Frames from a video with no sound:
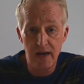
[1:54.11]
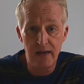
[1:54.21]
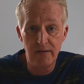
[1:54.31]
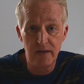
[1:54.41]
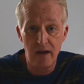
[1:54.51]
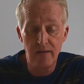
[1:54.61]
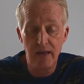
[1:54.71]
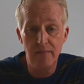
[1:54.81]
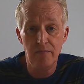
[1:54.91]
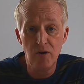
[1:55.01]
and I
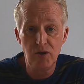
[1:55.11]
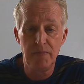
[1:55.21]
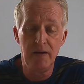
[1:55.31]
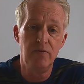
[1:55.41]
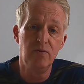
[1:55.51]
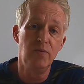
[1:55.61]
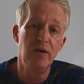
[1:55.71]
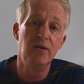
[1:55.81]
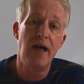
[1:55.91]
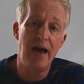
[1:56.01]
think most people
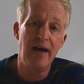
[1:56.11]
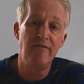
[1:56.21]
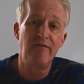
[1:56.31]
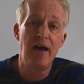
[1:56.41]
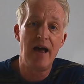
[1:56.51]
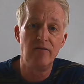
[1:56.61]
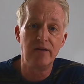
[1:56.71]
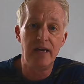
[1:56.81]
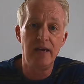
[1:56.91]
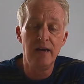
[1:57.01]
will have
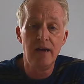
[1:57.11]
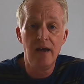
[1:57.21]
algae,